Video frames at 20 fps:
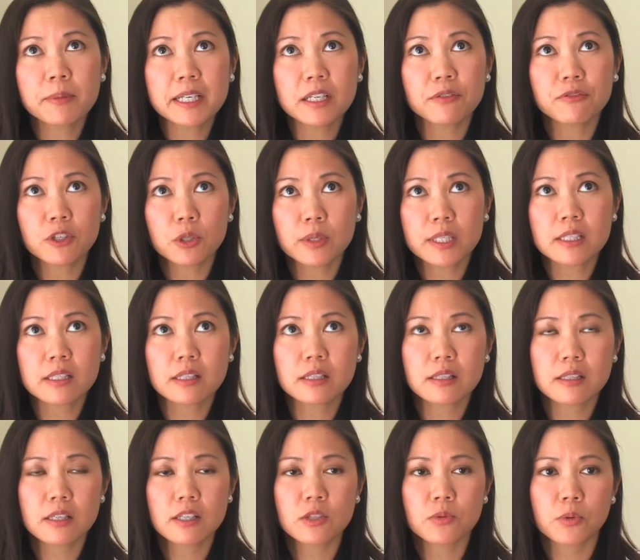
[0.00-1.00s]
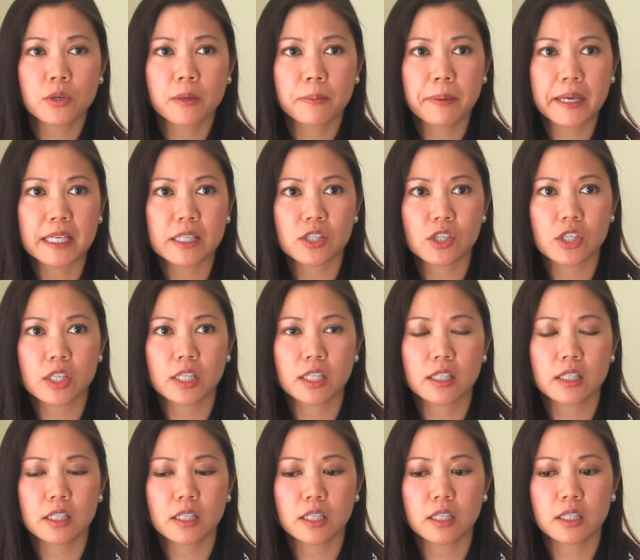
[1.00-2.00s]
been a few instances where a
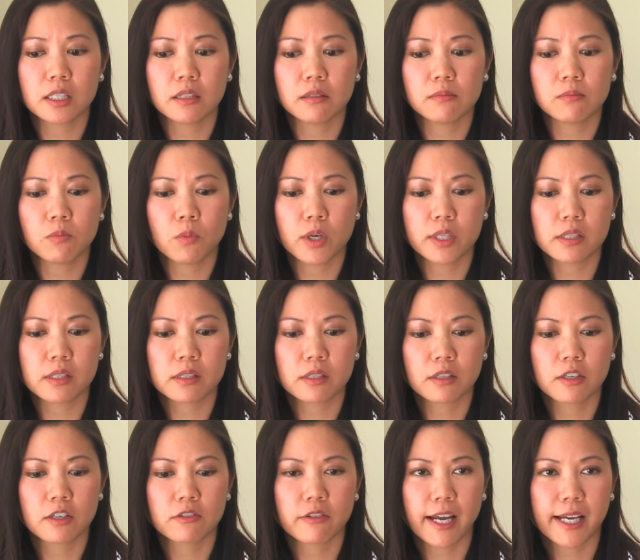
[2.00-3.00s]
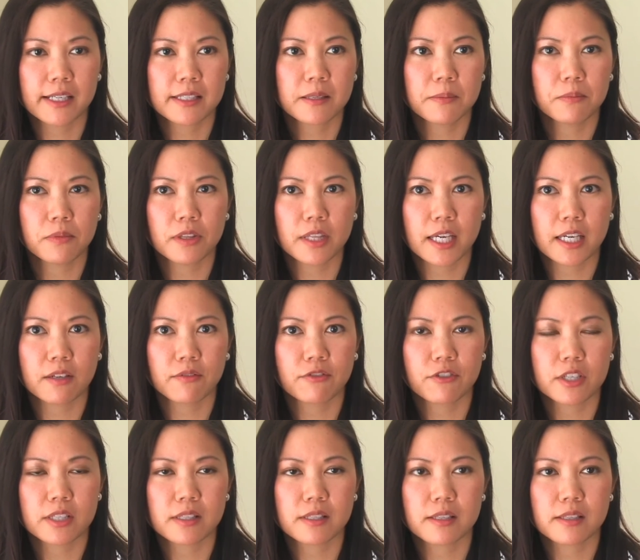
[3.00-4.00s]
patient wants to correct something,
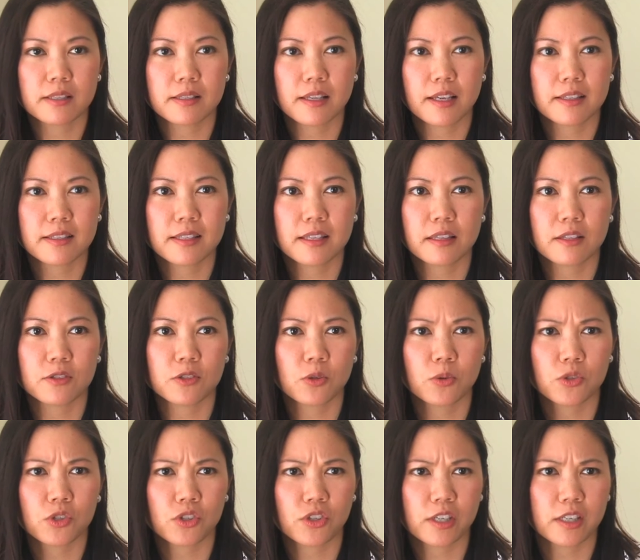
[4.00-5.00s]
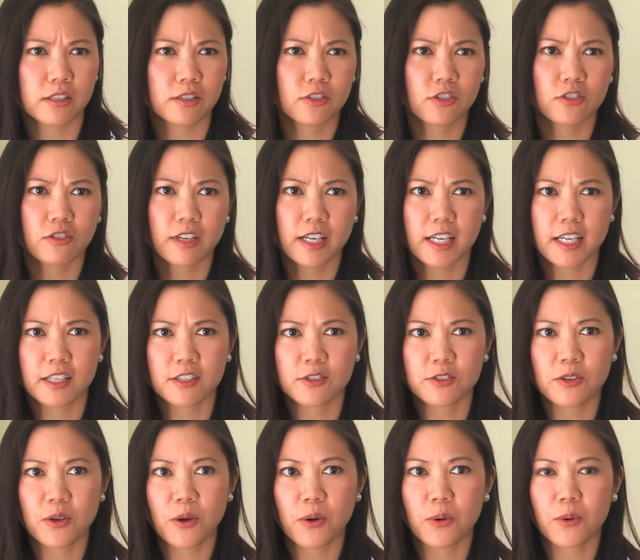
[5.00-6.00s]
for instance, that's in the social history.
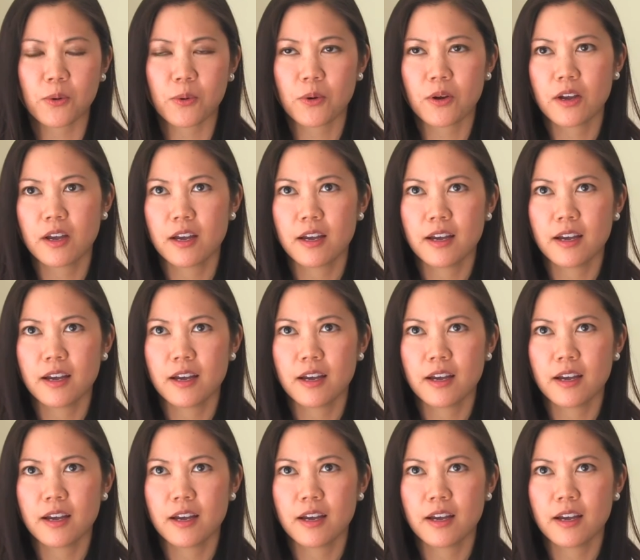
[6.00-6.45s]
So,